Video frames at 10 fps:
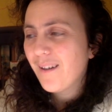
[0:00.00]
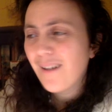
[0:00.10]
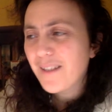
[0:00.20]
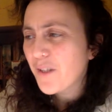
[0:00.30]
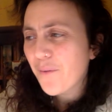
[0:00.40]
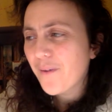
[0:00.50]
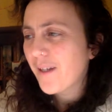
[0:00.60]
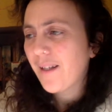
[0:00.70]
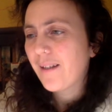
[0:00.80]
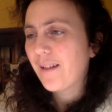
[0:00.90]
I don't
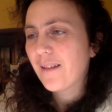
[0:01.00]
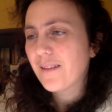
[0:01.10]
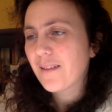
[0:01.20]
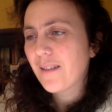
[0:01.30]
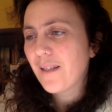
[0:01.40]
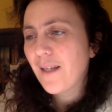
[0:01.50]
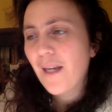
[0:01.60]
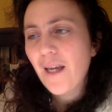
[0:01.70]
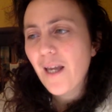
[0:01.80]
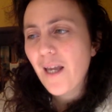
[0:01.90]
need this.
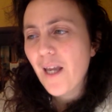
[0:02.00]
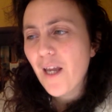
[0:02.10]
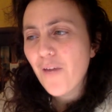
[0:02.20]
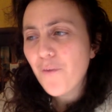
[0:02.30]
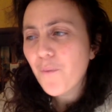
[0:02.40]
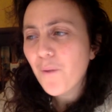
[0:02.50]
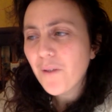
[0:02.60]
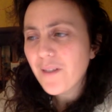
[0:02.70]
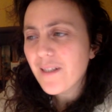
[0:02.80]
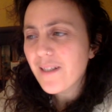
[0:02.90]
If you
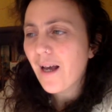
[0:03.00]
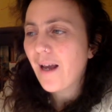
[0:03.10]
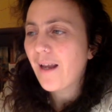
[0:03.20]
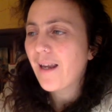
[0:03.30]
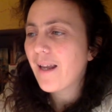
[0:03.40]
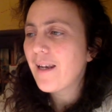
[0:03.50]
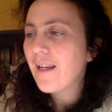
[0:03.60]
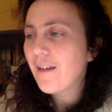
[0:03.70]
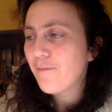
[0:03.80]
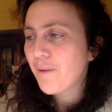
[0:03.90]
want to die and
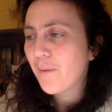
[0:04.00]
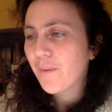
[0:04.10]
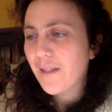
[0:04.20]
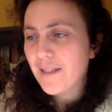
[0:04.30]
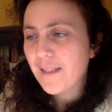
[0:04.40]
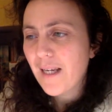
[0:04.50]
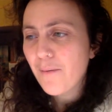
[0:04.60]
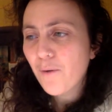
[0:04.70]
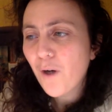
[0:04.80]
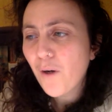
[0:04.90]
leave me with the
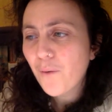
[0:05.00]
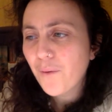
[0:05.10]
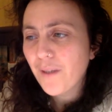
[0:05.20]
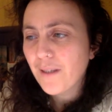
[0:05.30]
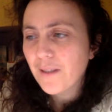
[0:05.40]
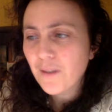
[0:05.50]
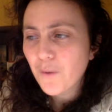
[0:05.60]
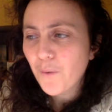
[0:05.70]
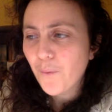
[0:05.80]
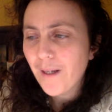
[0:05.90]
same coldness as
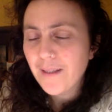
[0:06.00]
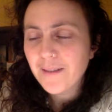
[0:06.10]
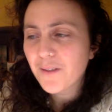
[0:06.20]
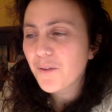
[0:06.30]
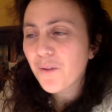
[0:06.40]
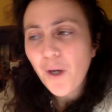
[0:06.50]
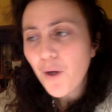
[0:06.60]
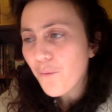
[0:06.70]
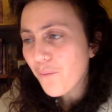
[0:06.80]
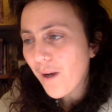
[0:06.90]
always,
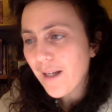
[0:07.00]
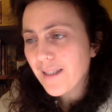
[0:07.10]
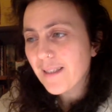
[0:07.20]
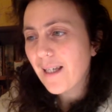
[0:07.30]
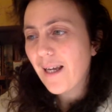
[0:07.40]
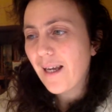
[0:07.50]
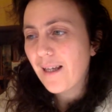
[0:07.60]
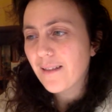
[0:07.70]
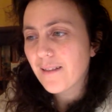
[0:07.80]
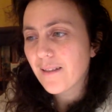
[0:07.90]
go right
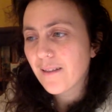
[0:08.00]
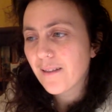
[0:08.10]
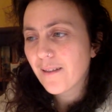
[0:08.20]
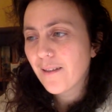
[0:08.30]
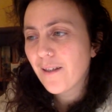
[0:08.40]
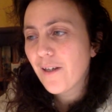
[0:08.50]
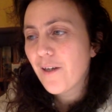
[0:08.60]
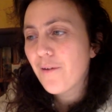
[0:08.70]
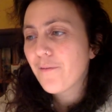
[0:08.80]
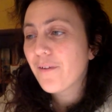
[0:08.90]
ahead.
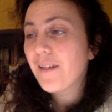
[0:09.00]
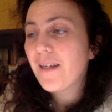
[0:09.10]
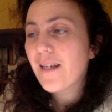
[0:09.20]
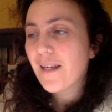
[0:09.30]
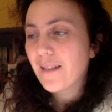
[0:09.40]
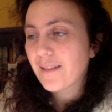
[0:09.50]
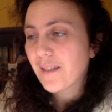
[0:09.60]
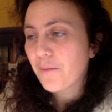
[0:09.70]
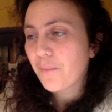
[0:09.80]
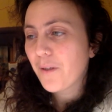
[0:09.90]
For years
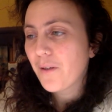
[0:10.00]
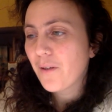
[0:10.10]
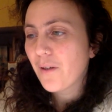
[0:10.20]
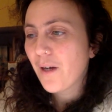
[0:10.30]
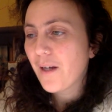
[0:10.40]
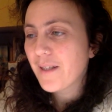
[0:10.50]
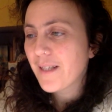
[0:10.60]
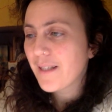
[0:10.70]
I'd been I'd,